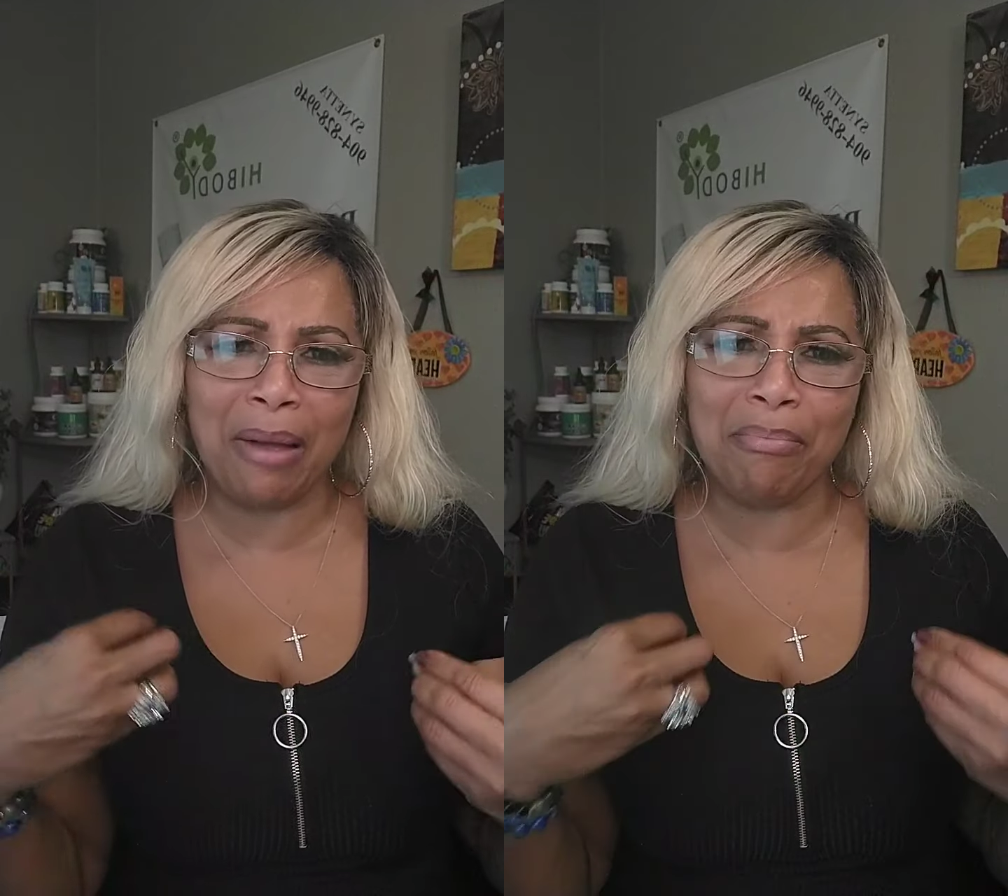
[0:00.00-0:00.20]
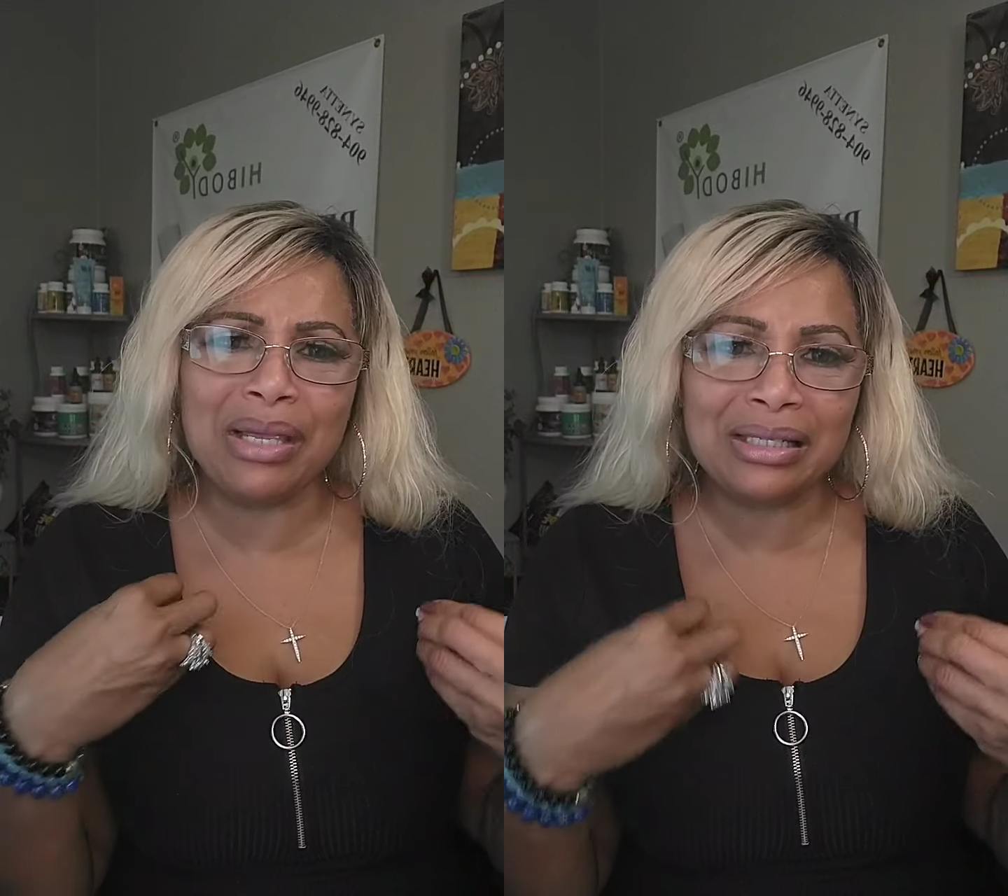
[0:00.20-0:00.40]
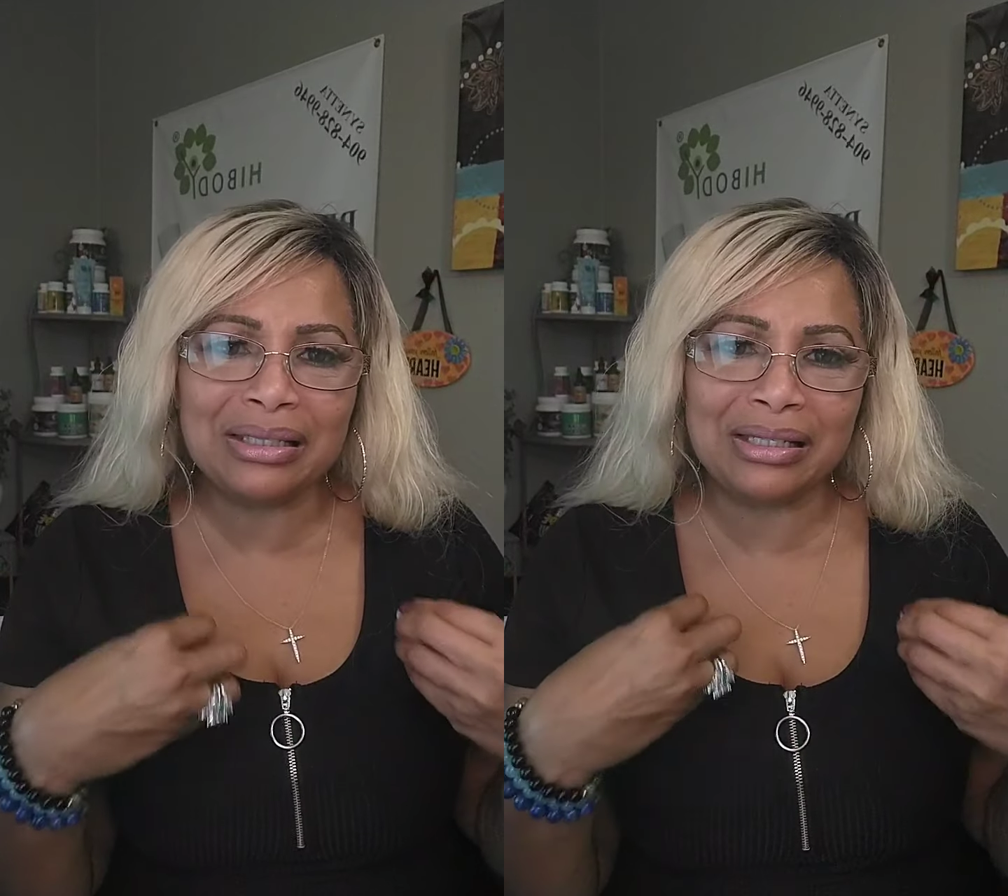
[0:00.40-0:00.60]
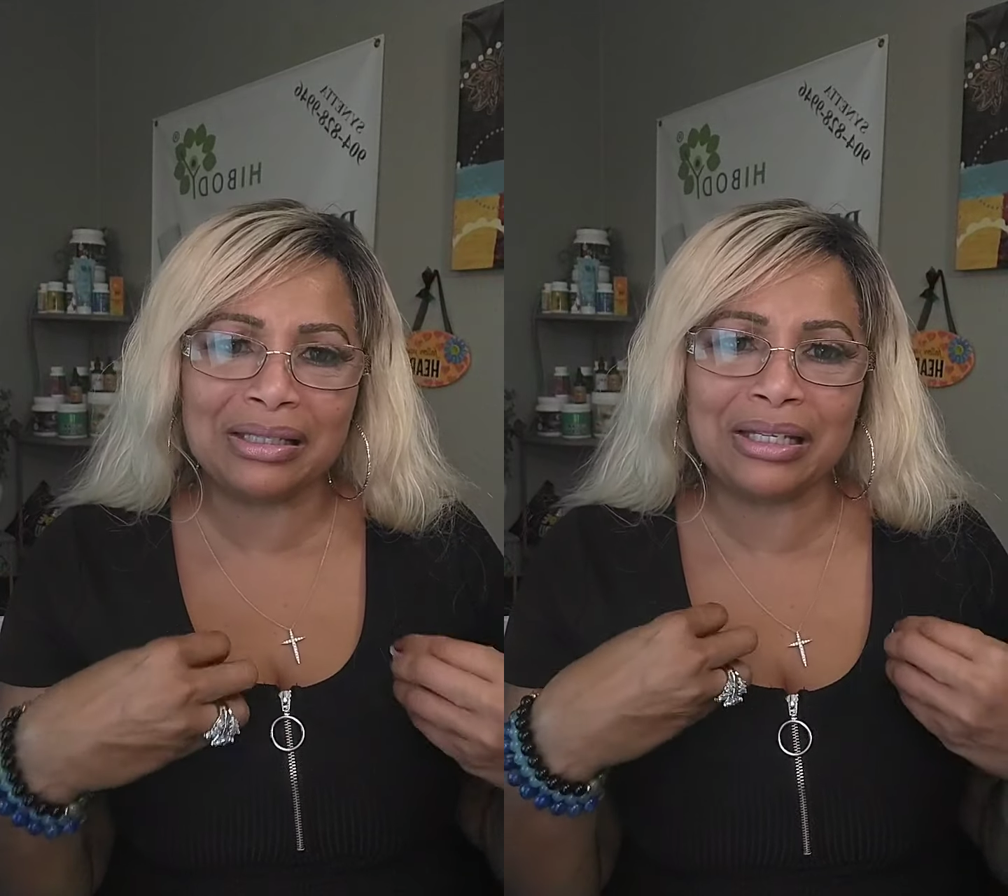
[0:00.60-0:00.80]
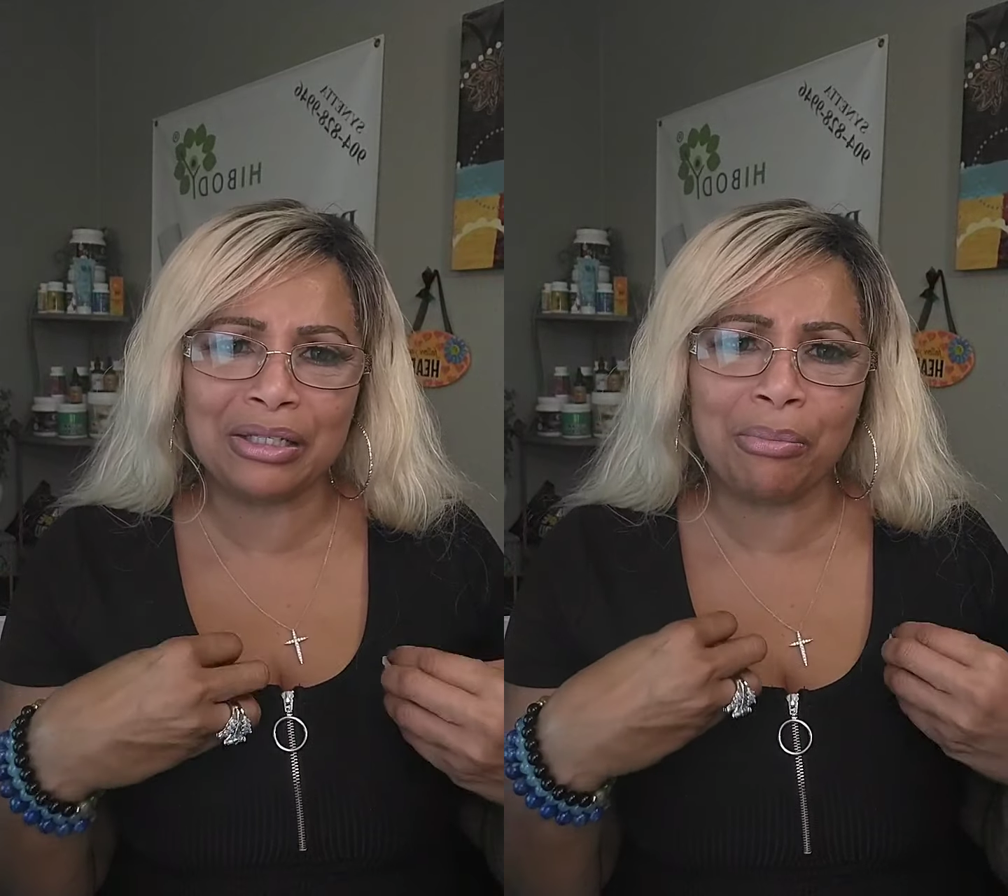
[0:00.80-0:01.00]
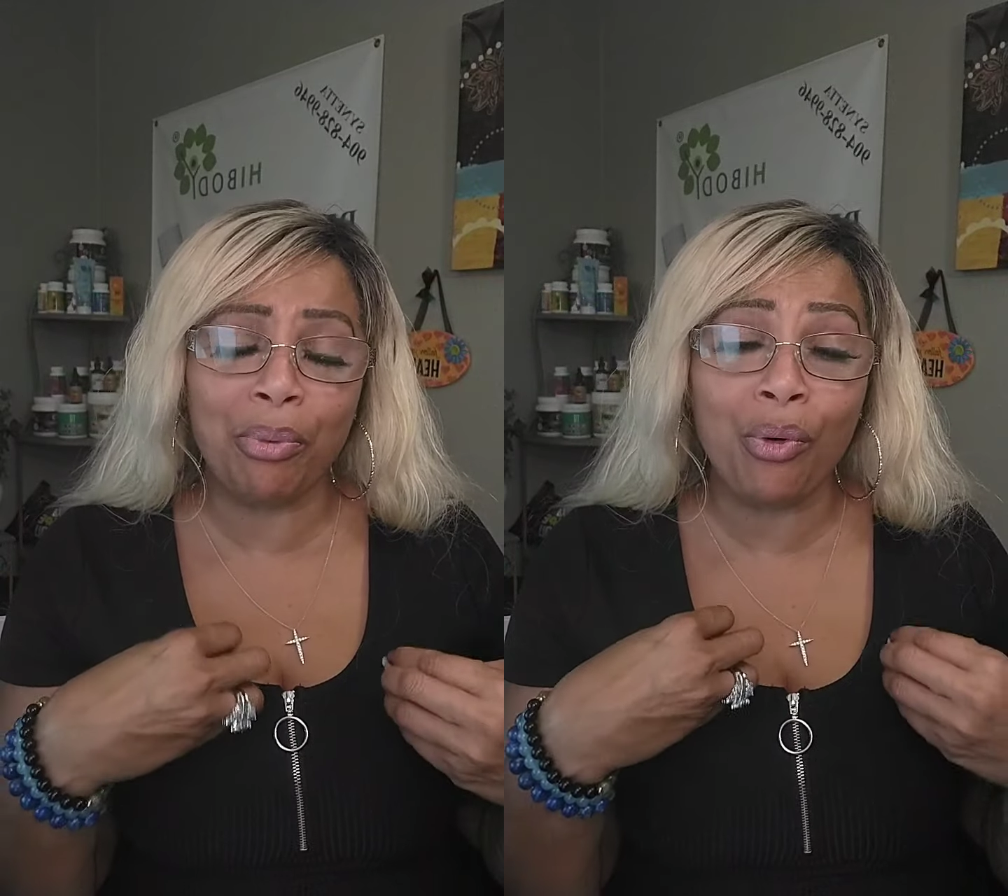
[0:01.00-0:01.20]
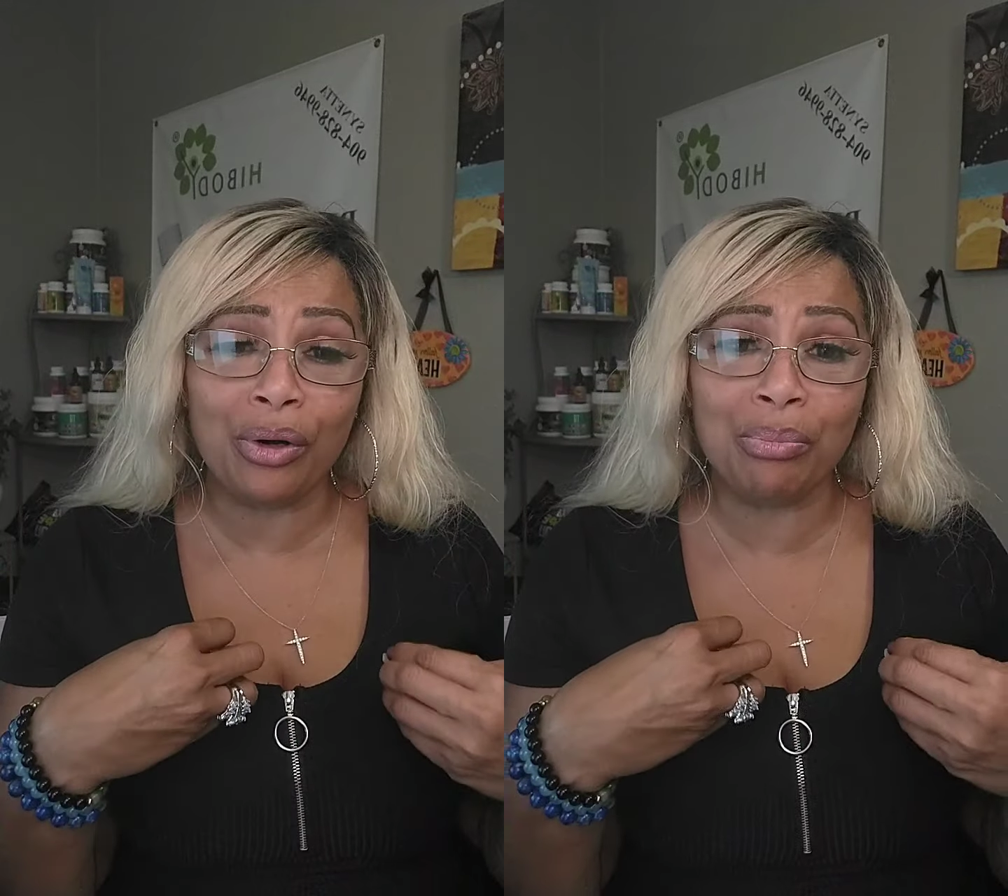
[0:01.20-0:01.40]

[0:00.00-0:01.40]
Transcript: business is important